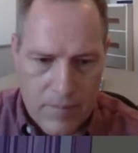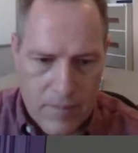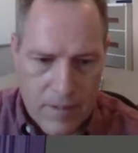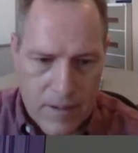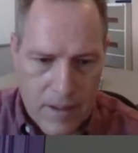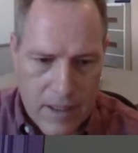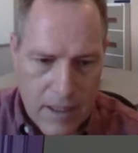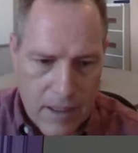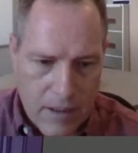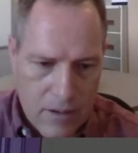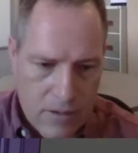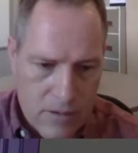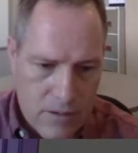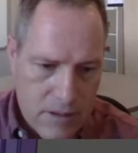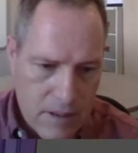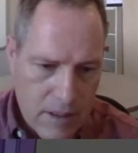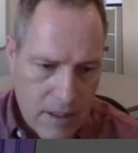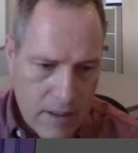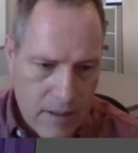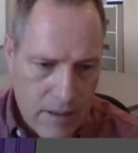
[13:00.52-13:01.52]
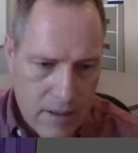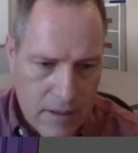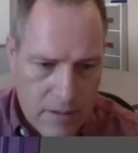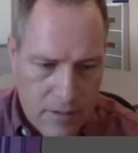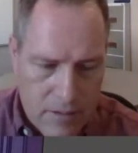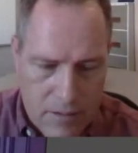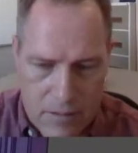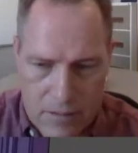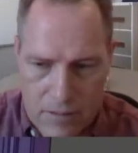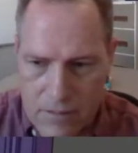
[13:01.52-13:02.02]
dowels running
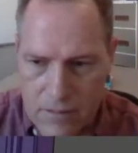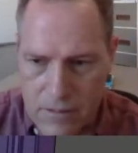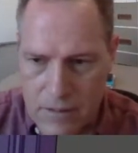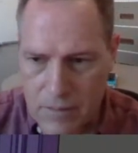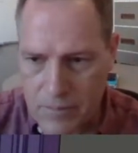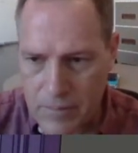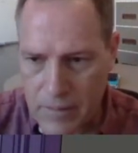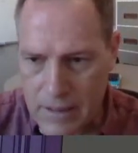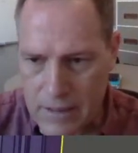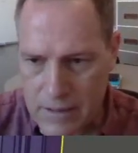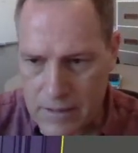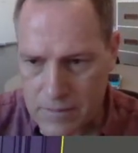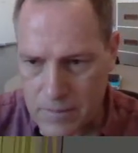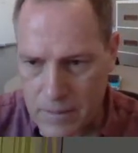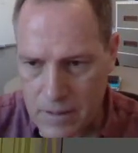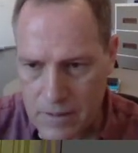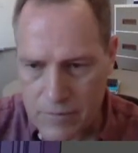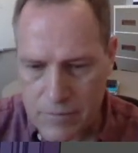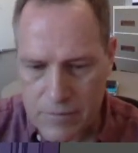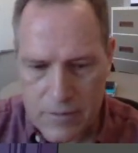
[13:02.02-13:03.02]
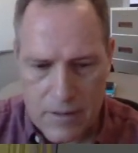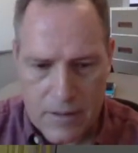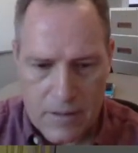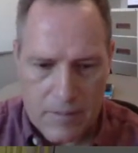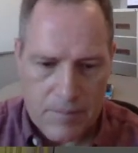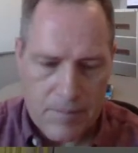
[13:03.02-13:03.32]
through the base profile.